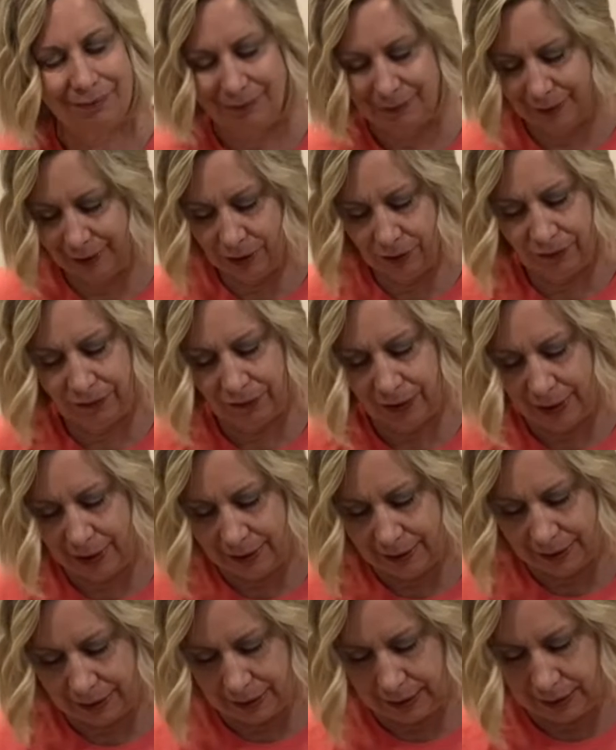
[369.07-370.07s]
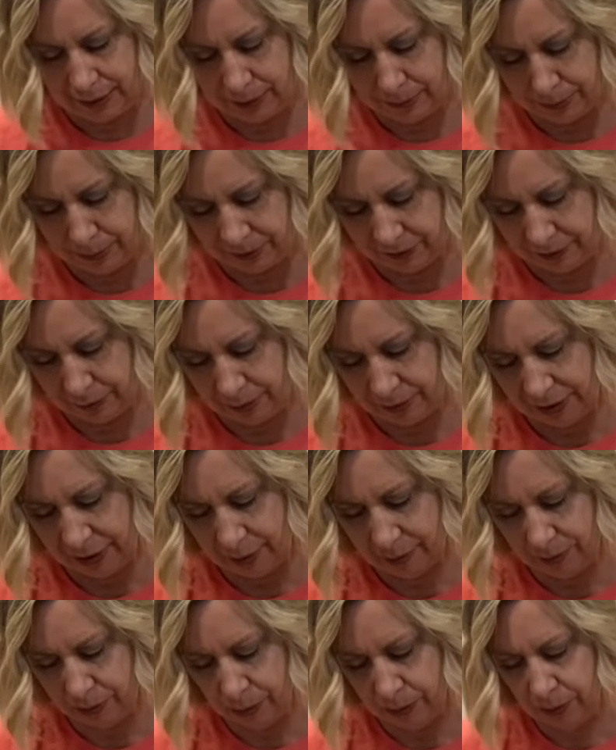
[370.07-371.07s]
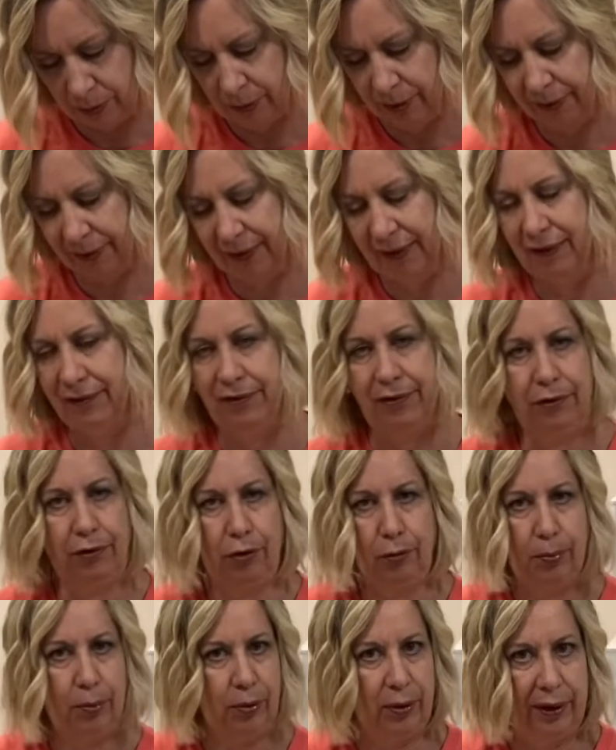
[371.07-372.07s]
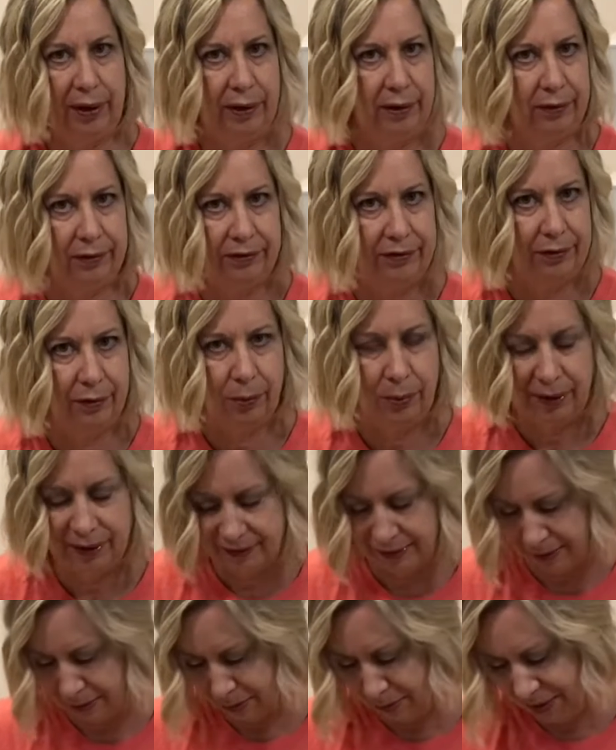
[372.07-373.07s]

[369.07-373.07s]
They're fine to eat, but sometimes we want things to look prettier, so we take them